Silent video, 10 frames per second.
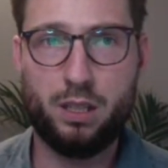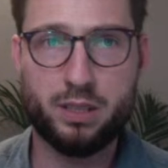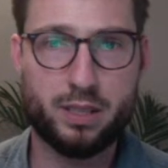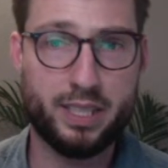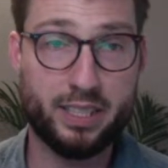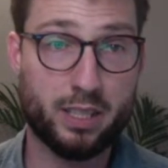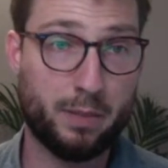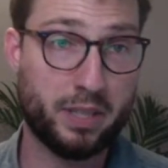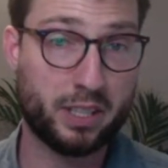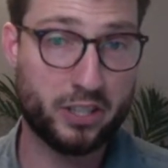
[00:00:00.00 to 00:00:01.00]
Things are
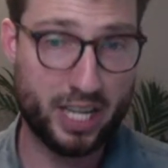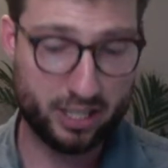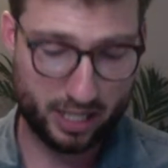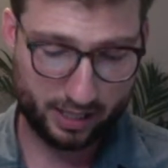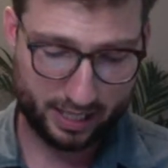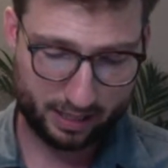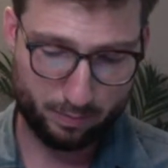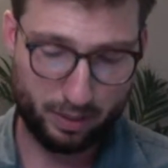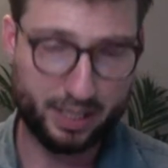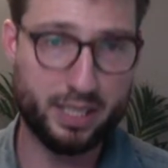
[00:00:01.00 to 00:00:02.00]
subject to change on this,
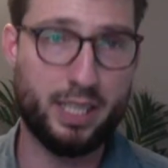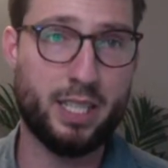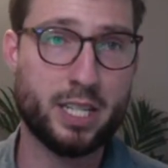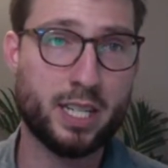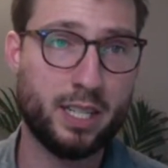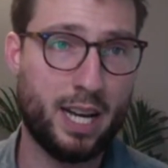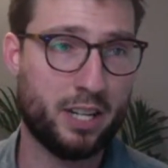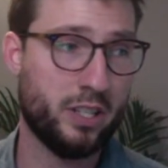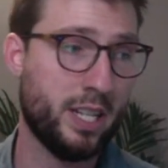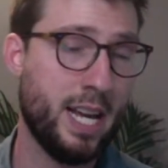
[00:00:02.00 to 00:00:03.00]
but you can
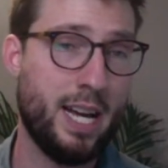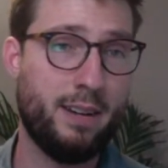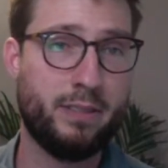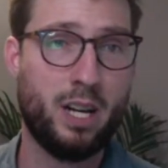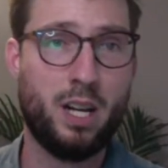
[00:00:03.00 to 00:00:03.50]
actually have,